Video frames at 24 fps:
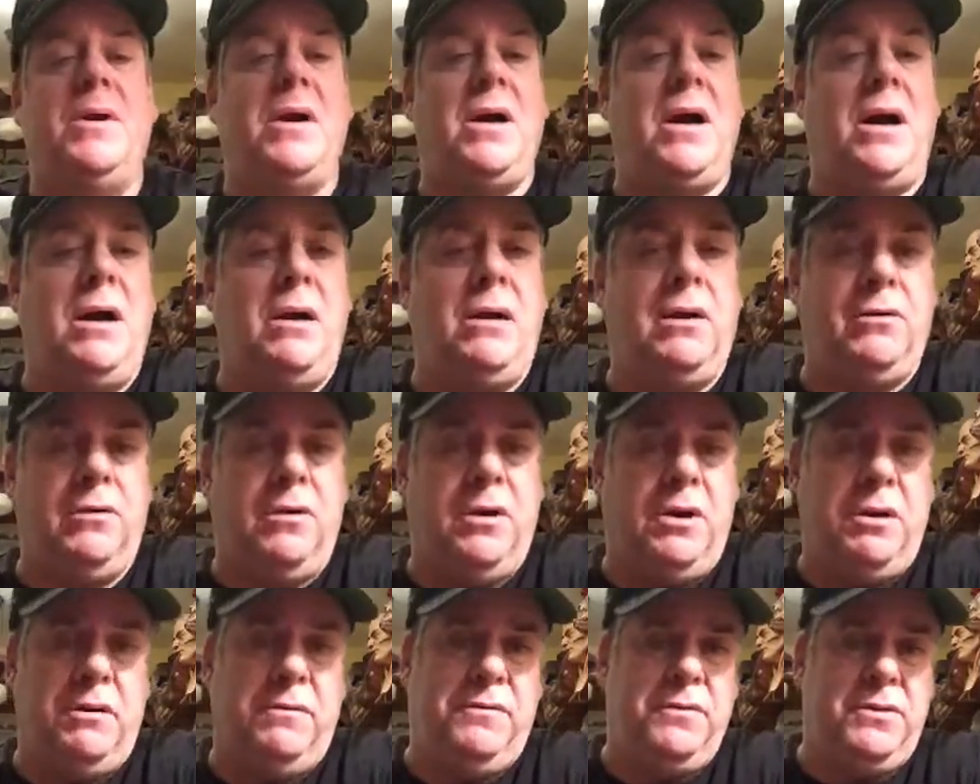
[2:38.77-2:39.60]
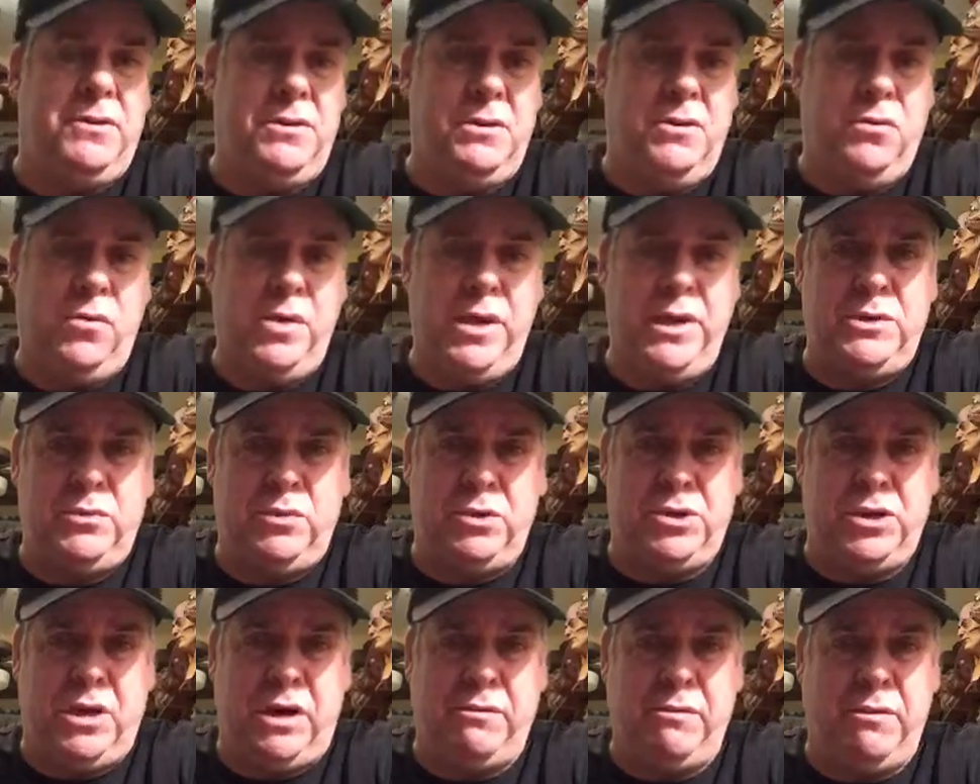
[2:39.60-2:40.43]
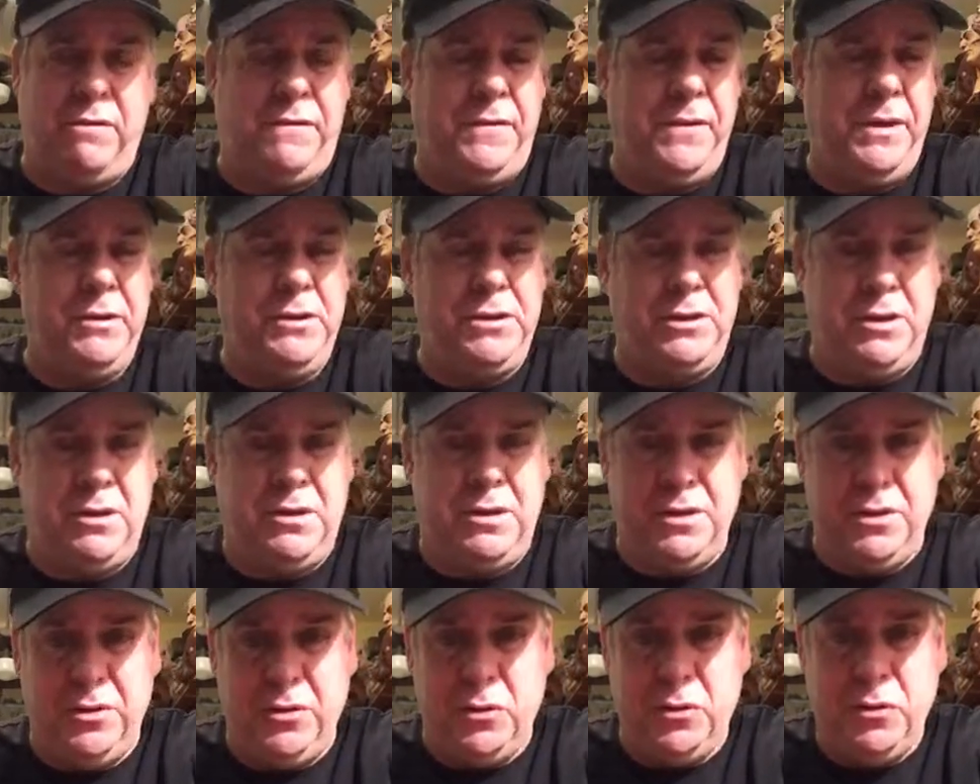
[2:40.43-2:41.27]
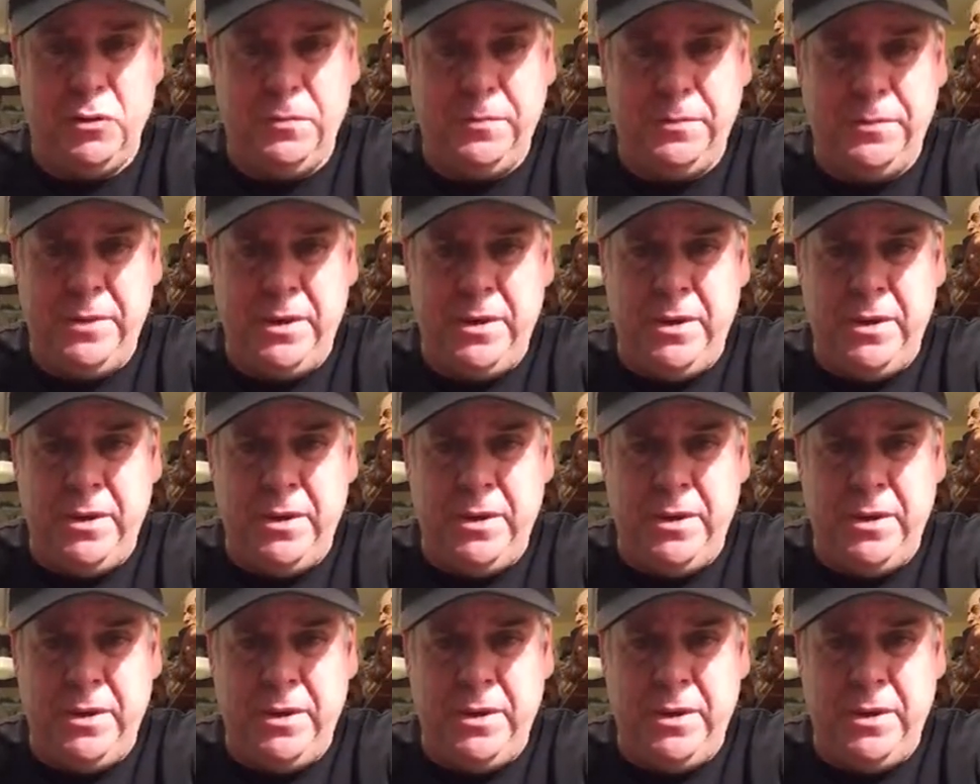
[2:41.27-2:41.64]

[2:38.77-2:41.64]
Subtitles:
a collar on her for 2 weeks, which I refuse to do